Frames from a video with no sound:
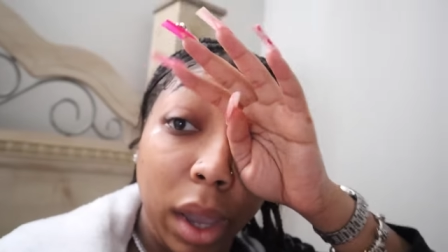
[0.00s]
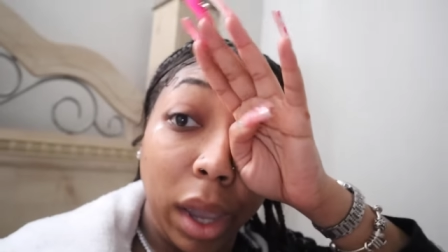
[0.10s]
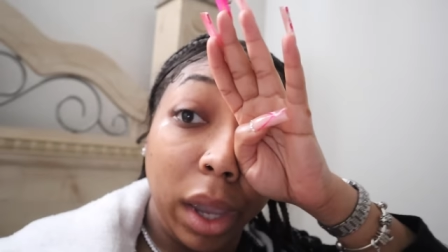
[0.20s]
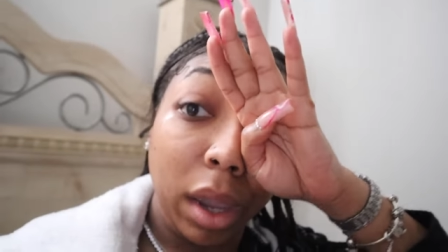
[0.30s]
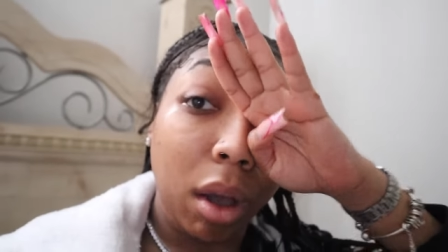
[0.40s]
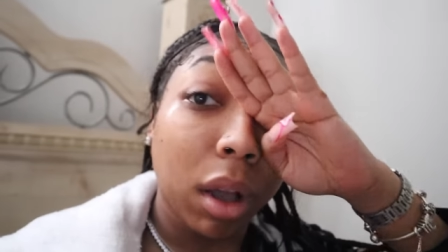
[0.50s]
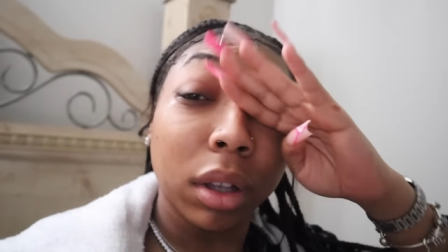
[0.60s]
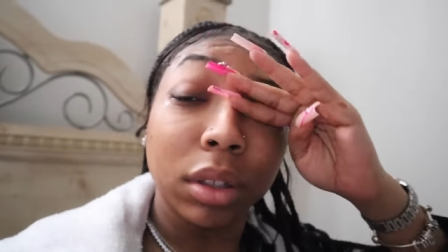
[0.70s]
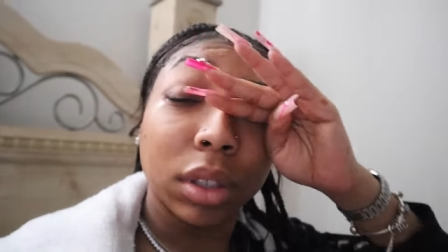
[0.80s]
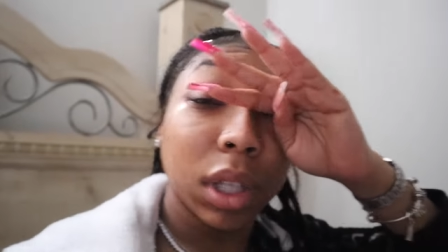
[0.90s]
Hey,
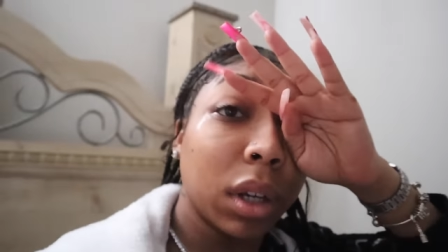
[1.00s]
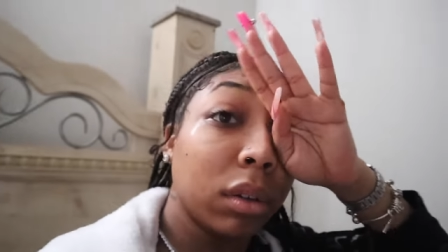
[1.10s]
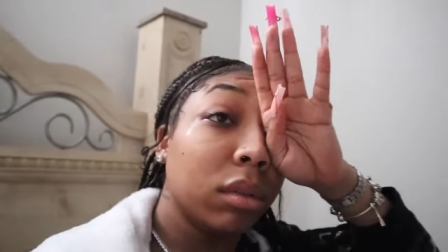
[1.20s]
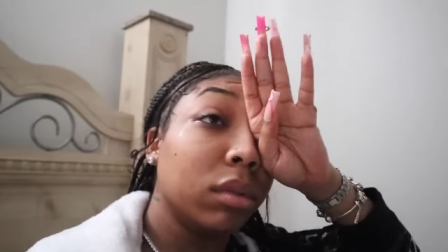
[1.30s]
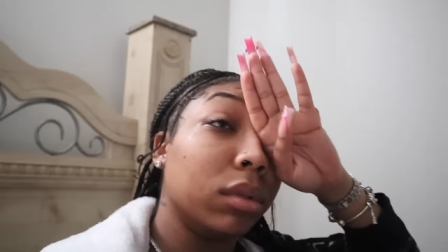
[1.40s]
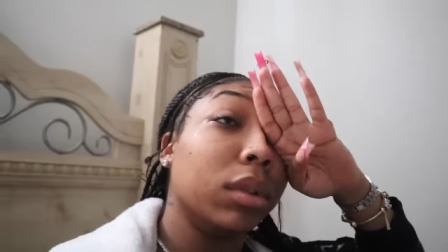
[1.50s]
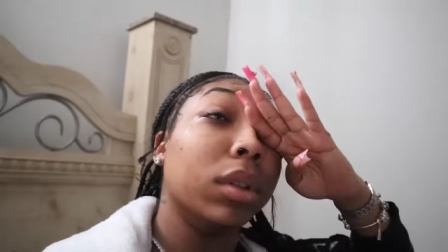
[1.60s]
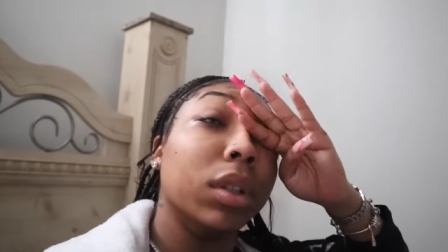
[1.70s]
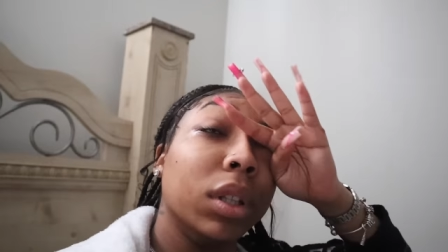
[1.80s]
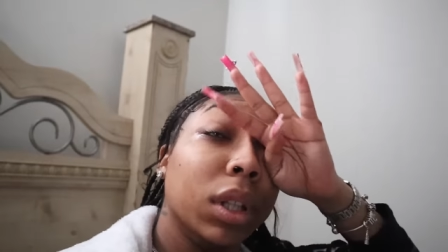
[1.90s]
y'all. So,
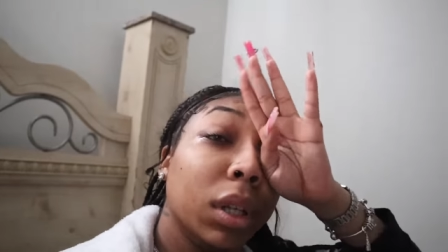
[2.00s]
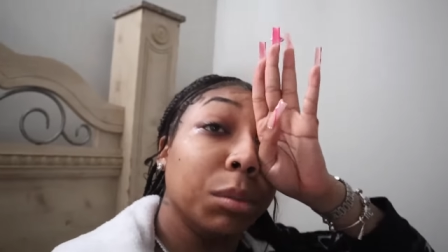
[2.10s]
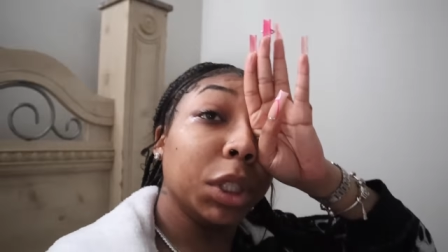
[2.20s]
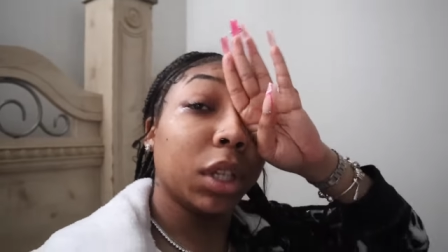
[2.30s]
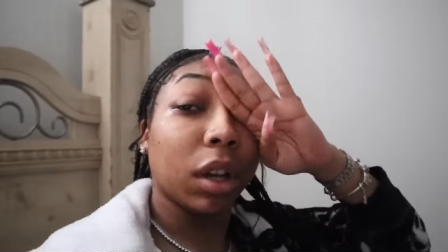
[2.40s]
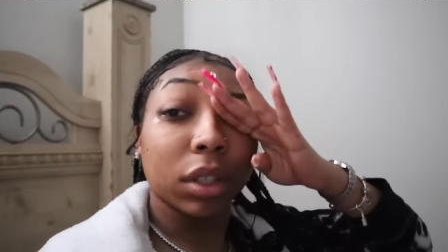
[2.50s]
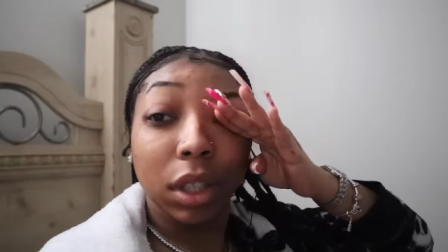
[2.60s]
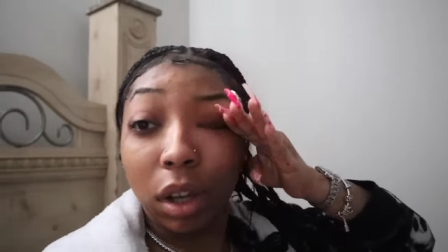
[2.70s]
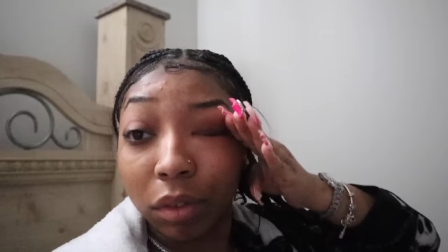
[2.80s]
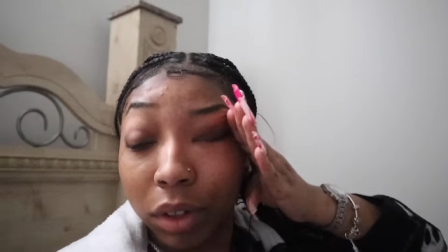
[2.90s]
let me talk
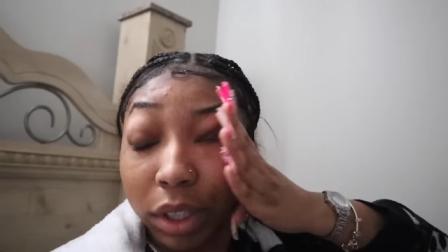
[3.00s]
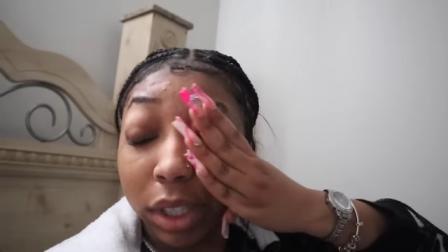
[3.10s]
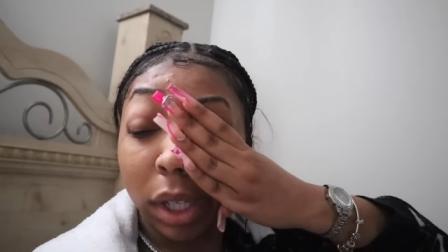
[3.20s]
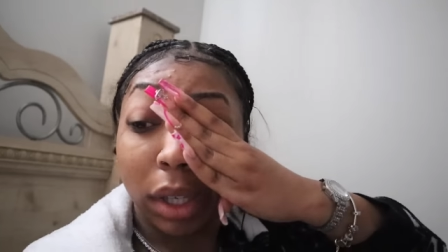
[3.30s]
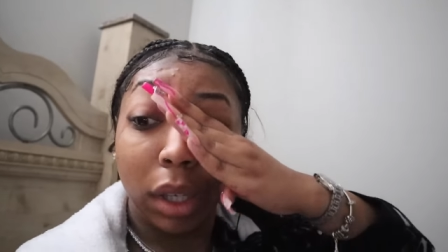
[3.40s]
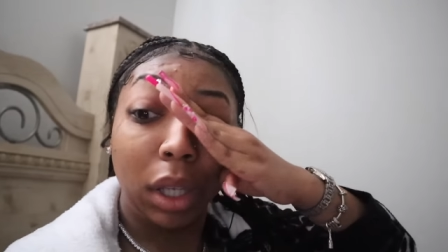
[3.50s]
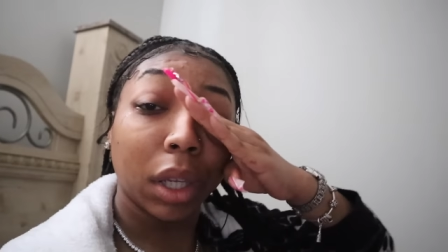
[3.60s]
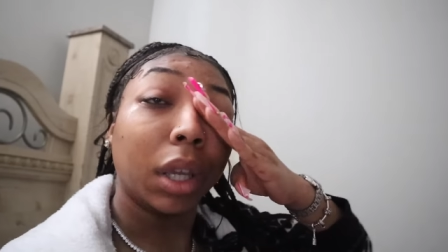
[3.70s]
to y'all for a second.